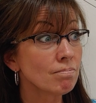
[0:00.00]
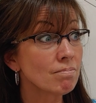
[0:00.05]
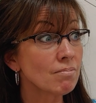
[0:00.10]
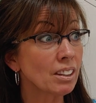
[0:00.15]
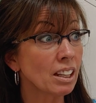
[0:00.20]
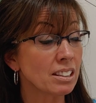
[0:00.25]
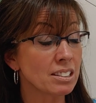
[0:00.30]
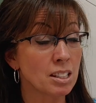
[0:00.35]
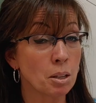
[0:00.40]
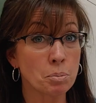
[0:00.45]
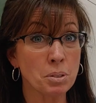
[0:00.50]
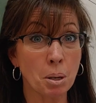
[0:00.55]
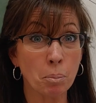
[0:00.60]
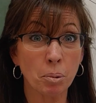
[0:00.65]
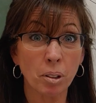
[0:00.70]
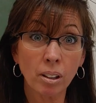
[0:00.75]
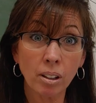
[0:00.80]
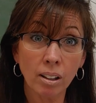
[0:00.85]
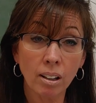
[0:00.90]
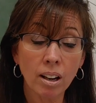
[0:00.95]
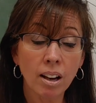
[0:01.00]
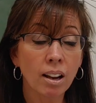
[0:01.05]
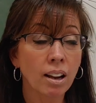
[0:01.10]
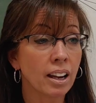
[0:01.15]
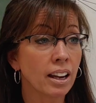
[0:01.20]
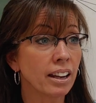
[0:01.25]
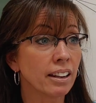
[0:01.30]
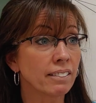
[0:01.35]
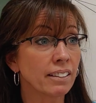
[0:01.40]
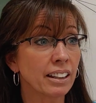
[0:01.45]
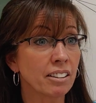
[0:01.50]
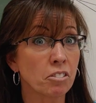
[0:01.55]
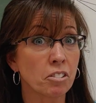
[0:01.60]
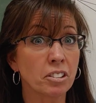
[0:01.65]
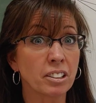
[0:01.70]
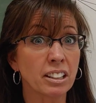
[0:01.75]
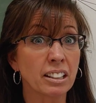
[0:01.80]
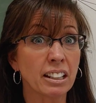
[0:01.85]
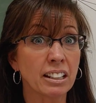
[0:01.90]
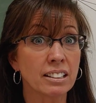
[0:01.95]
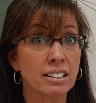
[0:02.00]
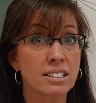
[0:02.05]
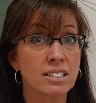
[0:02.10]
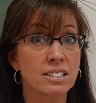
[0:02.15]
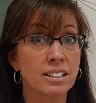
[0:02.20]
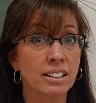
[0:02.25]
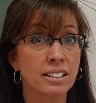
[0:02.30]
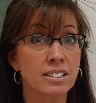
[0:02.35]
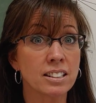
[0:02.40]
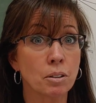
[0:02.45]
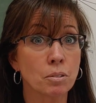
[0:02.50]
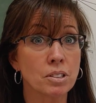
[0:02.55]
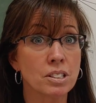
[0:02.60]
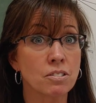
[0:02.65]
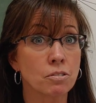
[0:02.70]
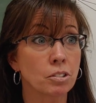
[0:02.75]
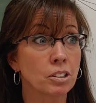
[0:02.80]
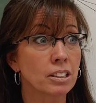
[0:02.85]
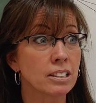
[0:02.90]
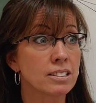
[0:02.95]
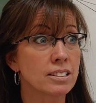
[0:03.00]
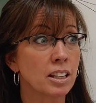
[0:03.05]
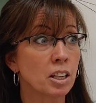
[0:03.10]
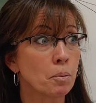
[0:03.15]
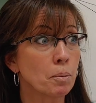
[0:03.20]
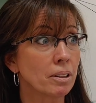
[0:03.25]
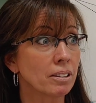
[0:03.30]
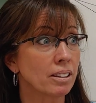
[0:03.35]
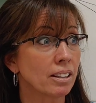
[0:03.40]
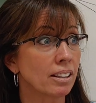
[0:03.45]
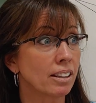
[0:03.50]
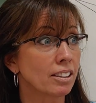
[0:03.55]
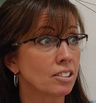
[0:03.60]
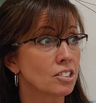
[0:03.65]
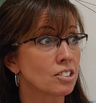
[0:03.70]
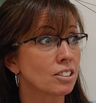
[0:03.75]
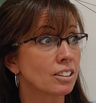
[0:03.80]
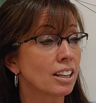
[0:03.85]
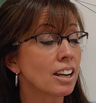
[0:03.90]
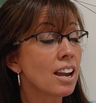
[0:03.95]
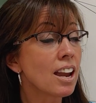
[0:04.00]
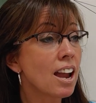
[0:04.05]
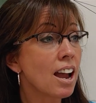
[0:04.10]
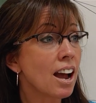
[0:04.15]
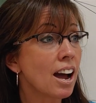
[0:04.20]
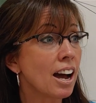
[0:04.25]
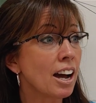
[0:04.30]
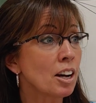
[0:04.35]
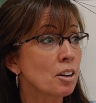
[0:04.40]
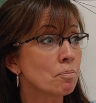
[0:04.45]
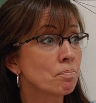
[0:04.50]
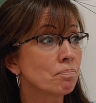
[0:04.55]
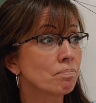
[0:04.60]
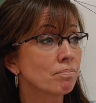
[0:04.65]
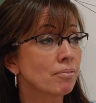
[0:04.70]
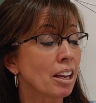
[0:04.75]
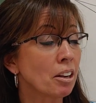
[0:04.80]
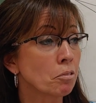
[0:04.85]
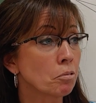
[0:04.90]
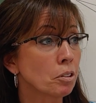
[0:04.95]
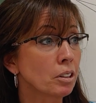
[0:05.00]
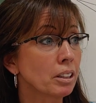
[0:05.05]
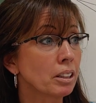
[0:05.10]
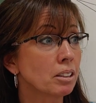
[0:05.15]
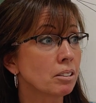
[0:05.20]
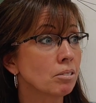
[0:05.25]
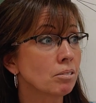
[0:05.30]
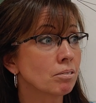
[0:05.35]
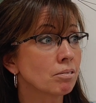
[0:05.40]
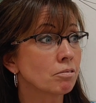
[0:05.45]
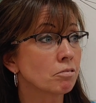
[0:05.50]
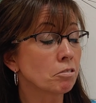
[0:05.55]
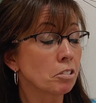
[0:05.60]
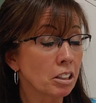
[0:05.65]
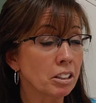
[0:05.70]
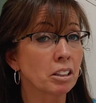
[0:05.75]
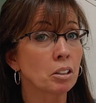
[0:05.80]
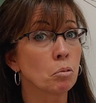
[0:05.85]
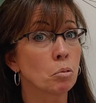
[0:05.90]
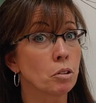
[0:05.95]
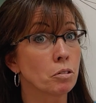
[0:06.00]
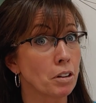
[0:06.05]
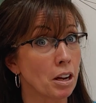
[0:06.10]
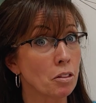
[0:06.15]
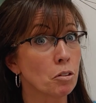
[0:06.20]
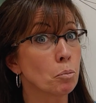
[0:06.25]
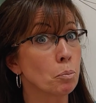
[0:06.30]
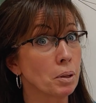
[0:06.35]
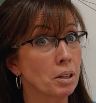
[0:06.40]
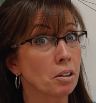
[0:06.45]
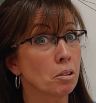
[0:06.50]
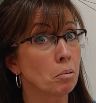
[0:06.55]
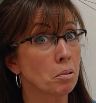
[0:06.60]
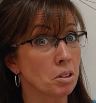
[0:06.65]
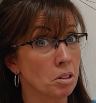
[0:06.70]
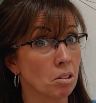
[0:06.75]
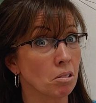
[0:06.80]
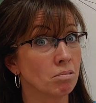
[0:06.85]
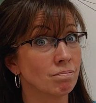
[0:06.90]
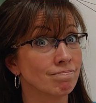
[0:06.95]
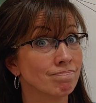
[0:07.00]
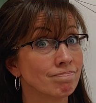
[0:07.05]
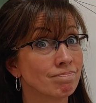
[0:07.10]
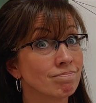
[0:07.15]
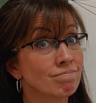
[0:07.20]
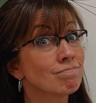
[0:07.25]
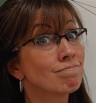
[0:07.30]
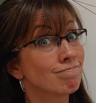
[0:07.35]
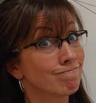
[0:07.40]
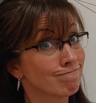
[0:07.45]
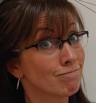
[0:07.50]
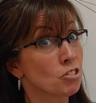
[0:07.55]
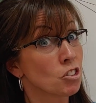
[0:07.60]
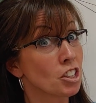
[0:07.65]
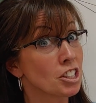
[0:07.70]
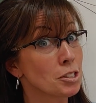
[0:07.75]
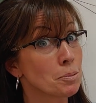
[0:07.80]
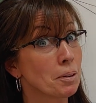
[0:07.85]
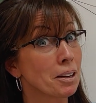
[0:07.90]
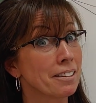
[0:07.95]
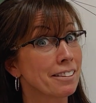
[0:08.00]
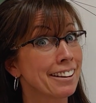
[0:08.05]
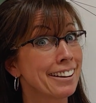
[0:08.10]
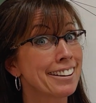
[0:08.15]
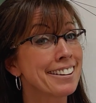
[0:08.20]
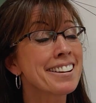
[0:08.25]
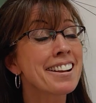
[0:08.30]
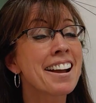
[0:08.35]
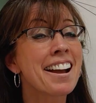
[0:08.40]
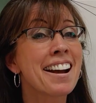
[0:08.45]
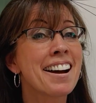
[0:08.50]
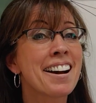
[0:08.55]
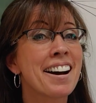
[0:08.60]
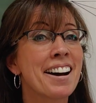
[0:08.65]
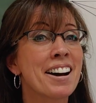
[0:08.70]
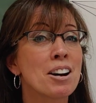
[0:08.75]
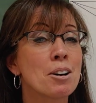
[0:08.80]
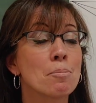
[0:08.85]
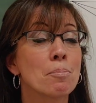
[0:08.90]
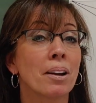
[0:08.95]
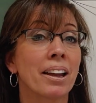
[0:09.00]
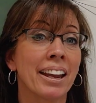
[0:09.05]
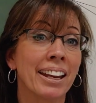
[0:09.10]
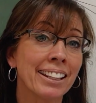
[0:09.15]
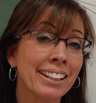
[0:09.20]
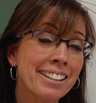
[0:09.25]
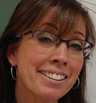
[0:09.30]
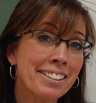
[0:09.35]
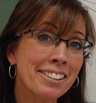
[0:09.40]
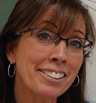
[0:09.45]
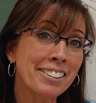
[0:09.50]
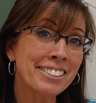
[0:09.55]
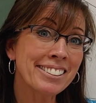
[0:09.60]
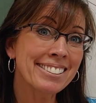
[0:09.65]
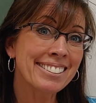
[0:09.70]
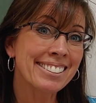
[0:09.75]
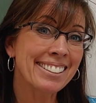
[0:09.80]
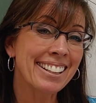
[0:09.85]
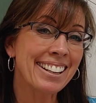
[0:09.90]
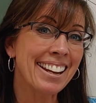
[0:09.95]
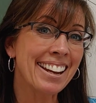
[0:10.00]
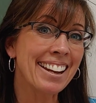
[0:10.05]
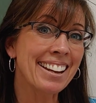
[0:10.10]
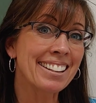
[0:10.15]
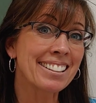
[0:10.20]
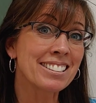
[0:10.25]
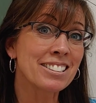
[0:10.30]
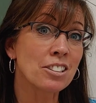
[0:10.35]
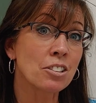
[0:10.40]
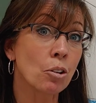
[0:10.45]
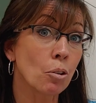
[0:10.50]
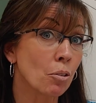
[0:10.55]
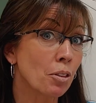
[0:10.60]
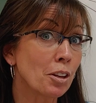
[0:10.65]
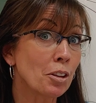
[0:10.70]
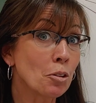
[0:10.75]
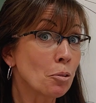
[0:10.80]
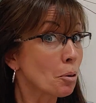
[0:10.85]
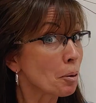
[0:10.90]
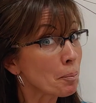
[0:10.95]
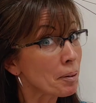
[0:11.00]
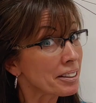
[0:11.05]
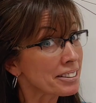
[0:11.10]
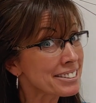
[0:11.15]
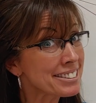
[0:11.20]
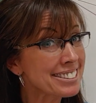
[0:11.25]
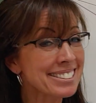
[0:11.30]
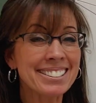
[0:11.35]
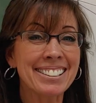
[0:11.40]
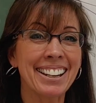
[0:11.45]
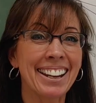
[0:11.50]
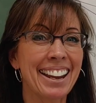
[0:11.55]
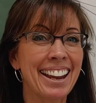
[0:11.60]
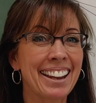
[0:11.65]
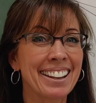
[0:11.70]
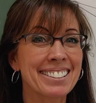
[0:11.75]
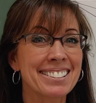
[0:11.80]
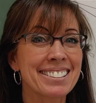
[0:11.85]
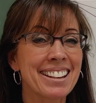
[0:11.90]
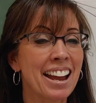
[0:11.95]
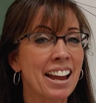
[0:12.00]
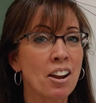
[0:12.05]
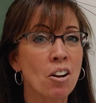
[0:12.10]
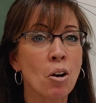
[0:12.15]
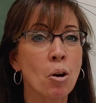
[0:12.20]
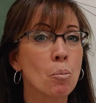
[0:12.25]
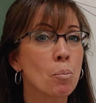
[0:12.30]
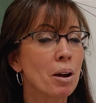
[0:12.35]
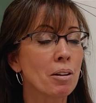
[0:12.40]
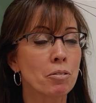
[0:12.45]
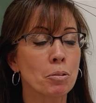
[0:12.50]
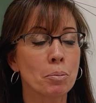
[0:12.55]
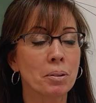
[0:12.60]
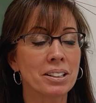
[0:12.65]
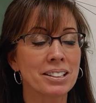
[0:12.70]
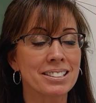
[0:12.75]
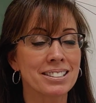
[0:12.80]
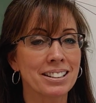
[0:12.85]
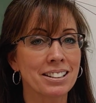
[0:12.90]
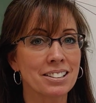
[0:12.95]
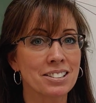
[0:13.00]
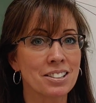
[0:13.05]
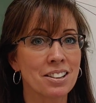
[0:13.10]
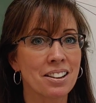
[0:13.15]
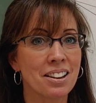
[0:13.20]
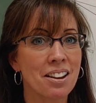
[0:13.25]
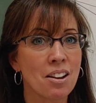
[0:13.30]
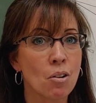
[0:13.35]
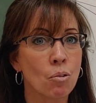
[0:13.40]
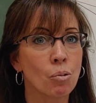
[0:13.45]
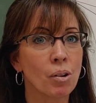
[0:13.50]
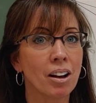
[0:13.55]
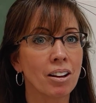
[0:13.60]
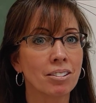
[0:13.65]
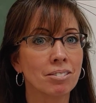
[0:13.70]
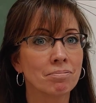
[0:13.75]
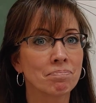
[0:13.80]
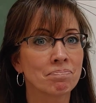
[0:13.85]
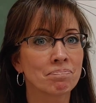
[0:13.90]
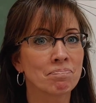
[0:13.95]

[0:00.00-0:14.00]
September, and that really kind of stinks. I was really sad about that, actually. I really, really would rather be here with you. Trust me on that. But hang in there and know that you are missed, and I hope everybody stays well